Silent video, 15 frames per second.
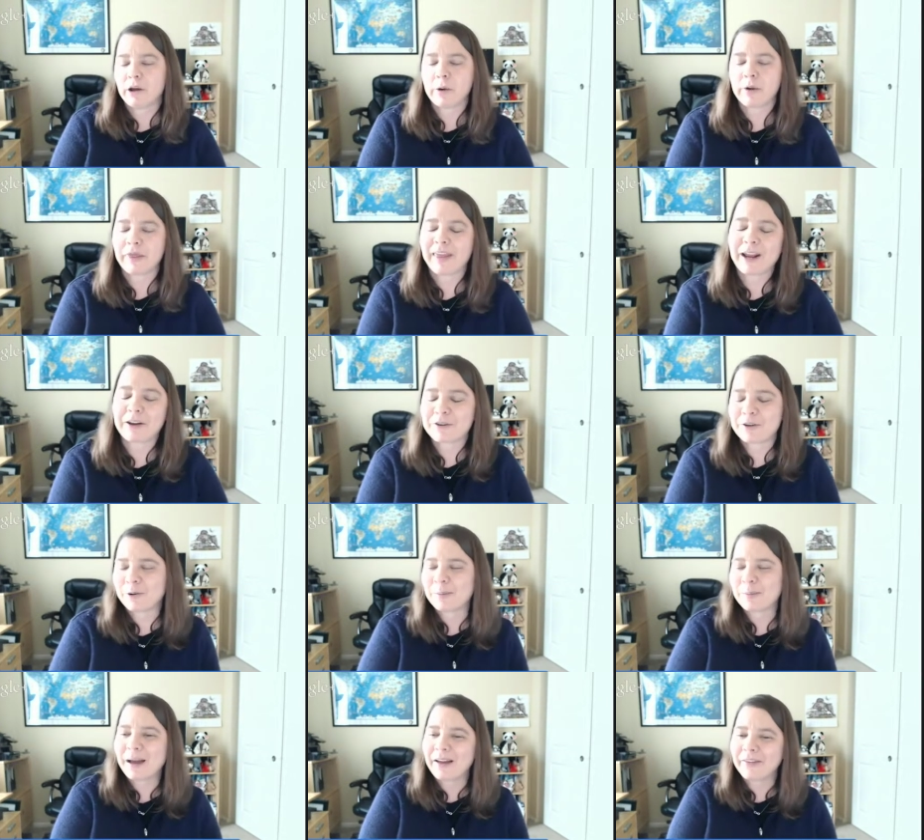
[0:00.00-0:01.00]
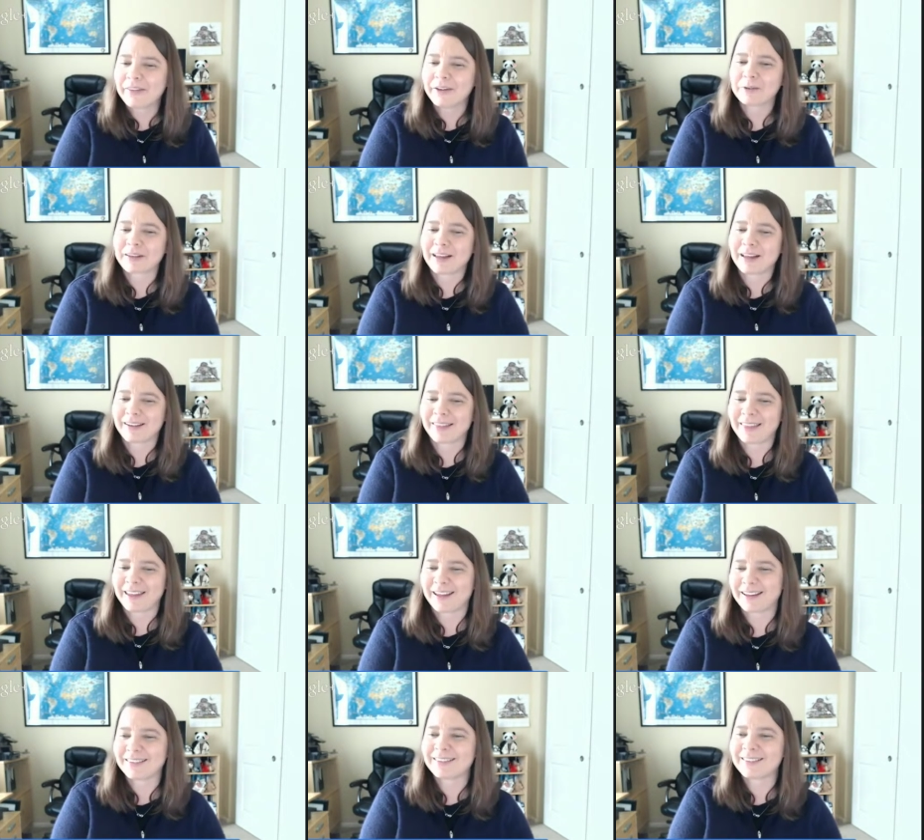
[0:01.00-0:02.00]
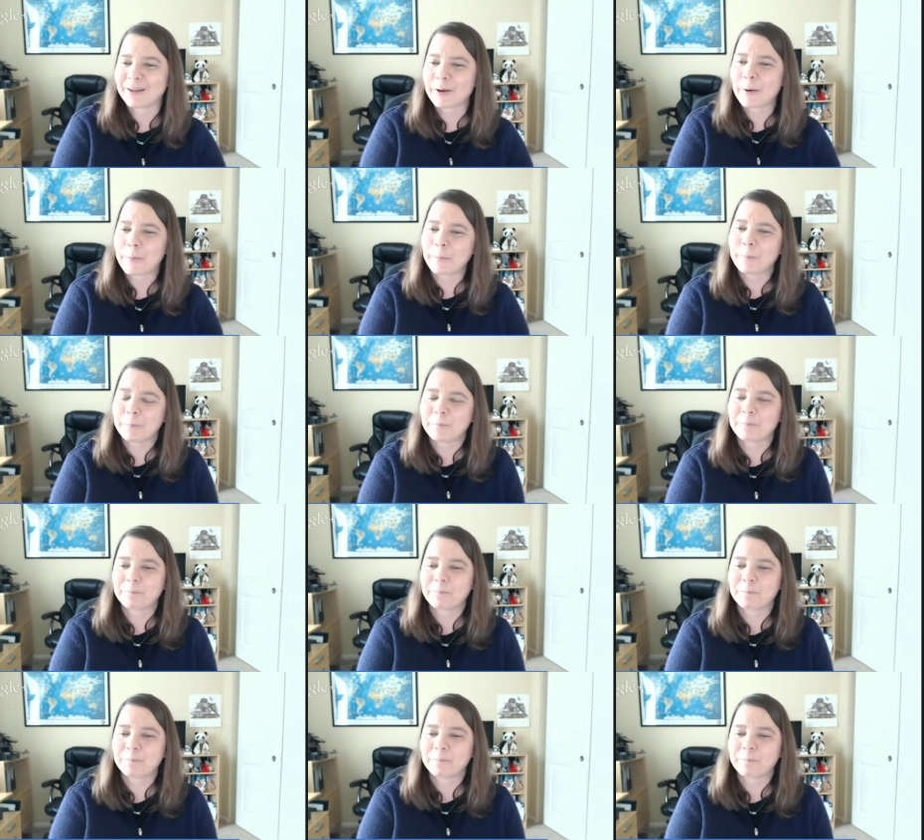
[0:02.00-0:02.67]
know a thing or two about those kind of things. So